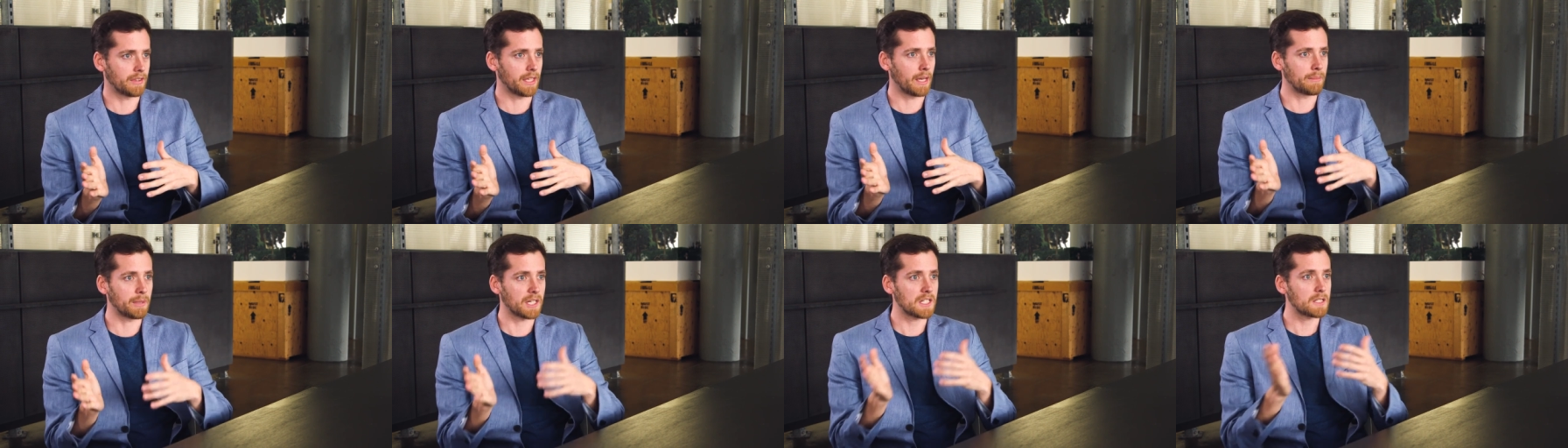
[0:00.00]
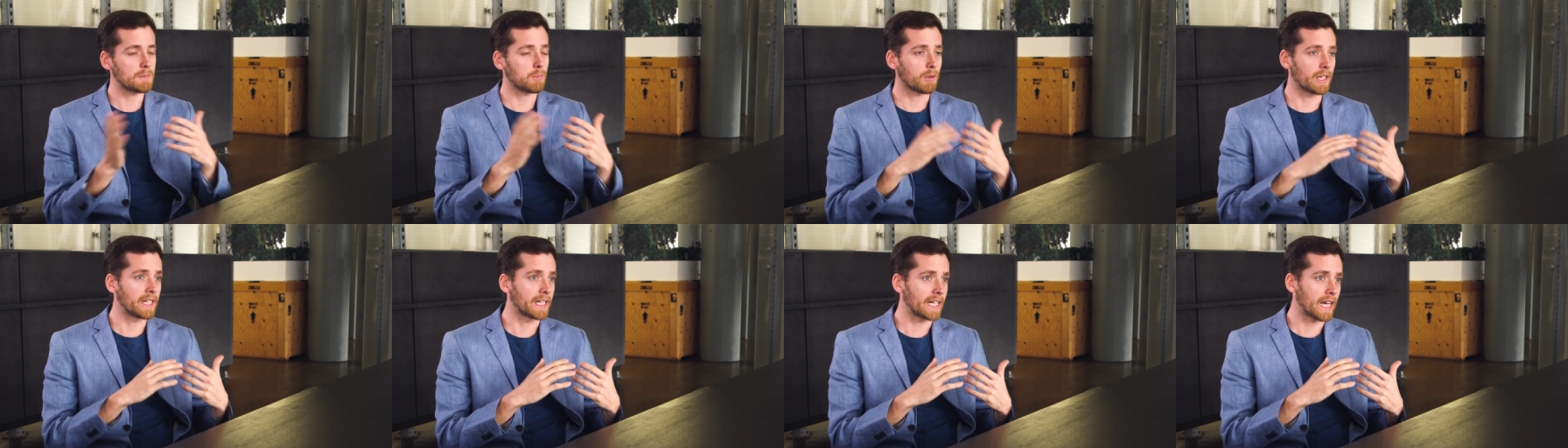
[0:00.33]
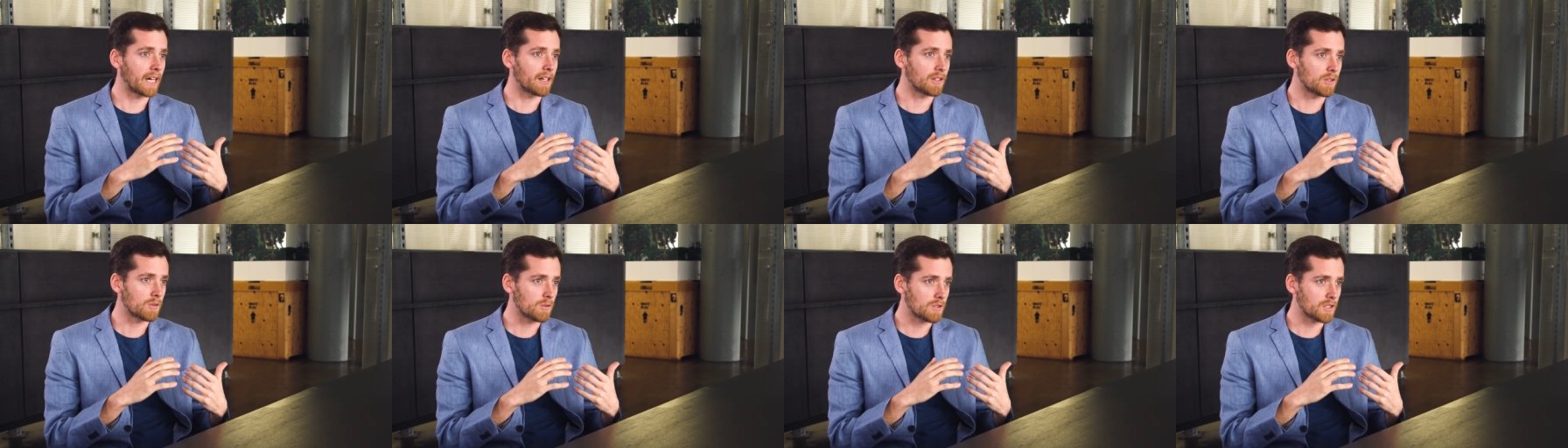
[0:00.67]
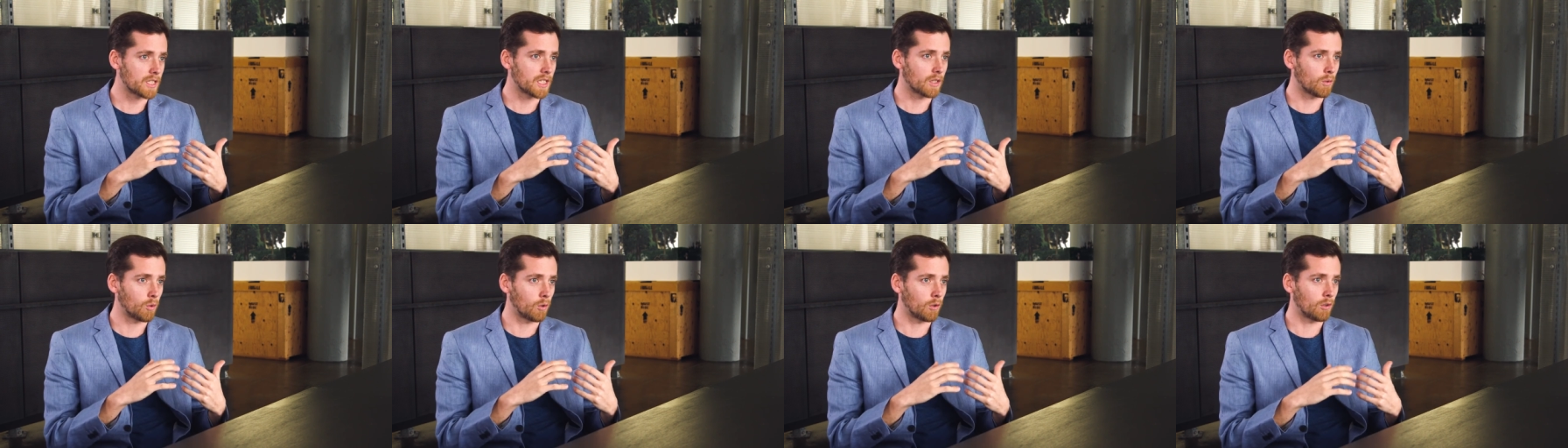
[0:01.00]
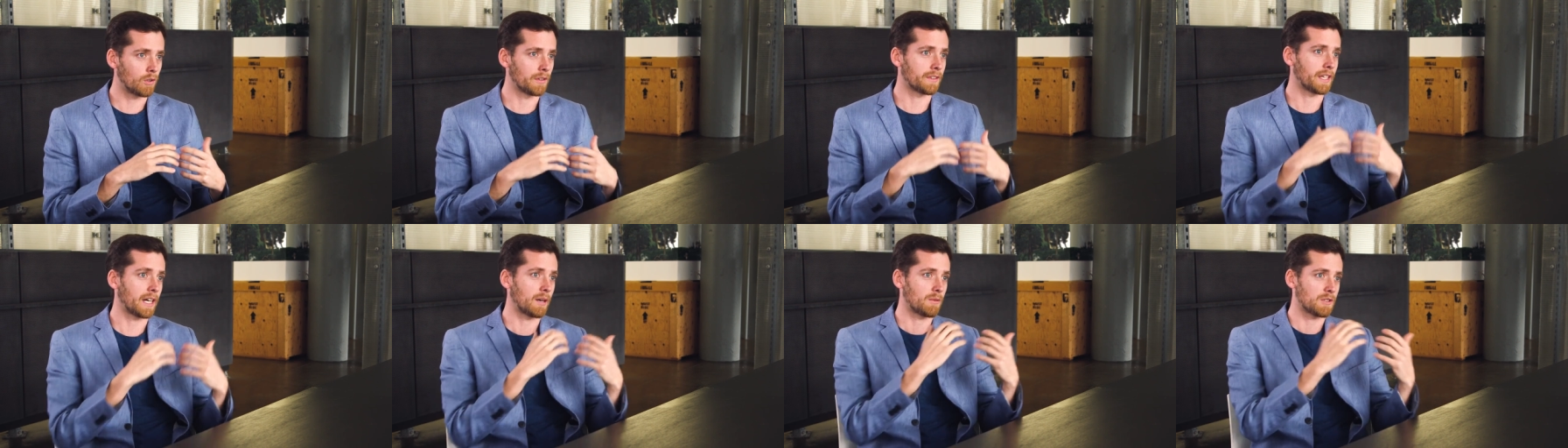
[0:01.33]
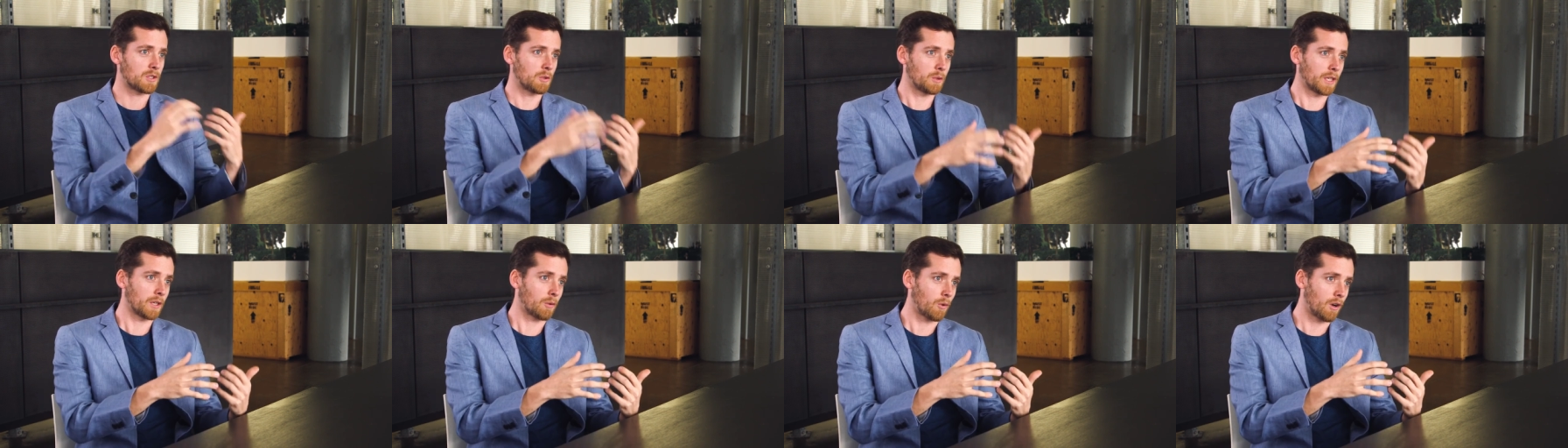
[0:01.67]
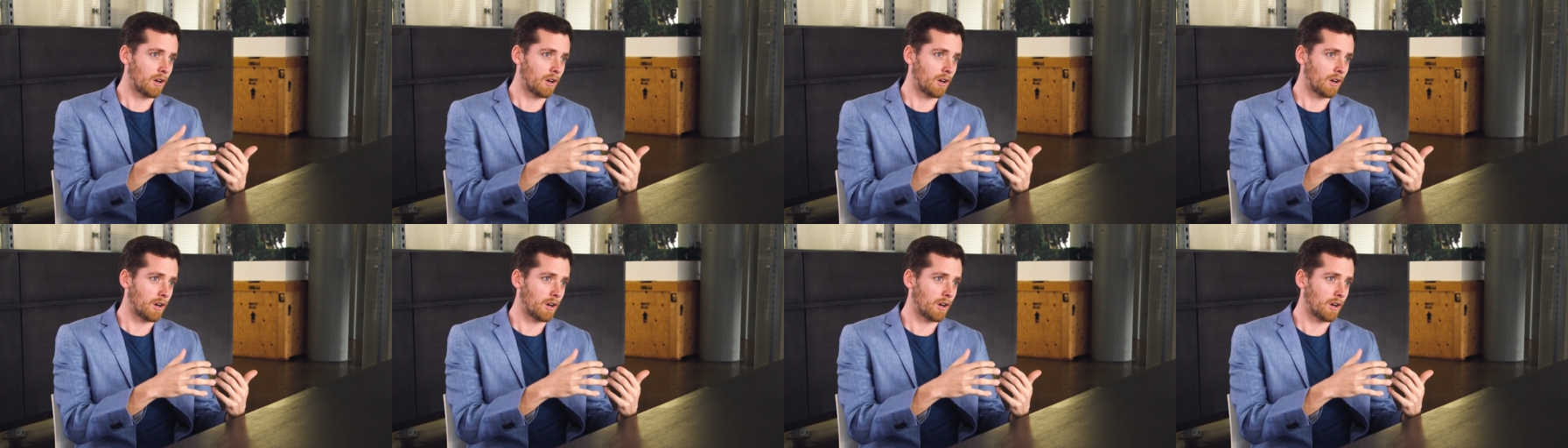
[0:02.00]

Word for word: them explaining how to use SQL and that I was doing it